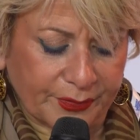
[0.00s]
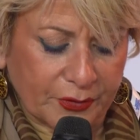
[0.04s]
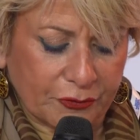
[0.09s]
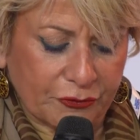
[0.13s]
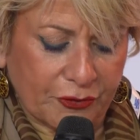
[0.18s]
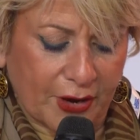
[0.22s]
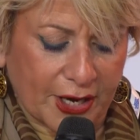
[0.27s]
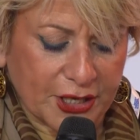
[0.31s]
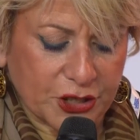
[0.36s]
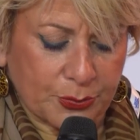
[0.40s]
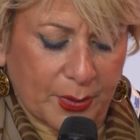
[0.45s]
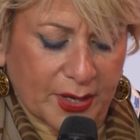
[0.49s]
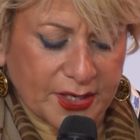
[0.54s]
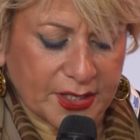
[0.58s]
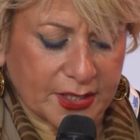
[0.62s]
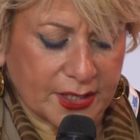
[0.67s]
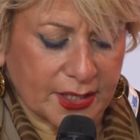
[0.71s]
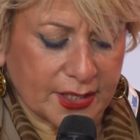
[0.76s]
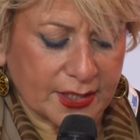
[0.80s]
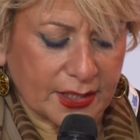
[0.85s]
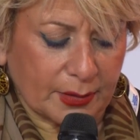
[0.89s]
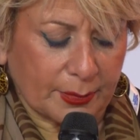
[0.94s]
French
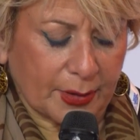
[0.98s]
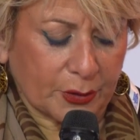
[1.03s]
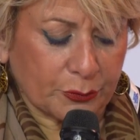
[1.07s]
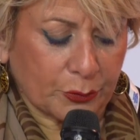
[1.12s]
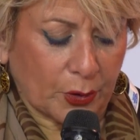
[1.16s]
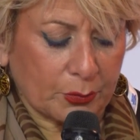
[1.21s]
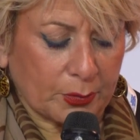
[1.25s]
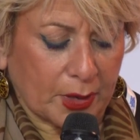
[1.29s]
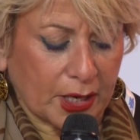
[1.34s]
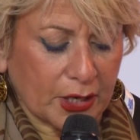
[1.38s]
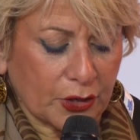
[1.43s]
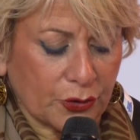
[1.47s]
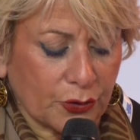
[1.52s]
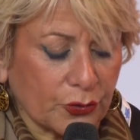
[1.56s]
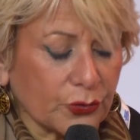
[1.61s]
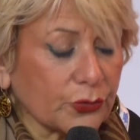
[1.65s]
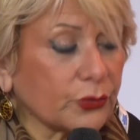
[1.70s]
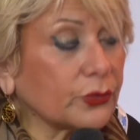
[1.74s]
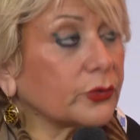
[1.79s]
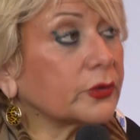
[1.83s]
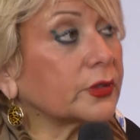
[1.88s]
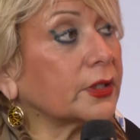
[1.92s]
President Emmanuel
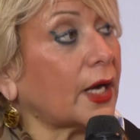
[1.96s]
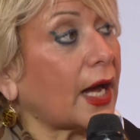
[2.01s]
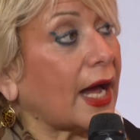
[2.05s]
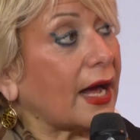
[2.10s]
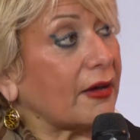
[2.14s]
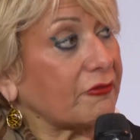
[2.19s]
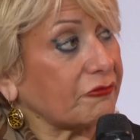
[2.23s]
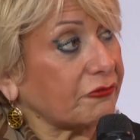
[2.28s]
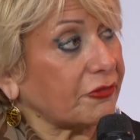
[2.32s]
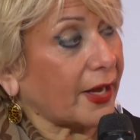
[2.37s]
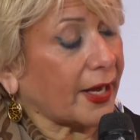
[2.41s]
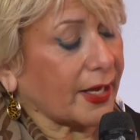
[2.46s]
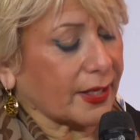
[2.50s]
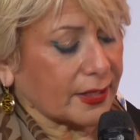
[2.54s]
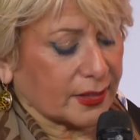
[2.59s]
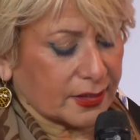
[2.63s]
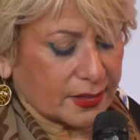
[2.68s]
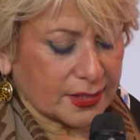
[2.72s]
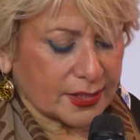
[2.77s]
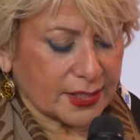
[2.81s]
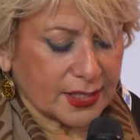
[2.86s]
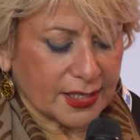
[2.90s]
Macron
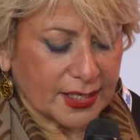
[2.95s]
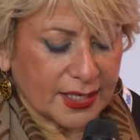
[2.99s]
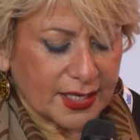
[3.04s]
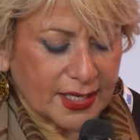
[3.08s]
unveiled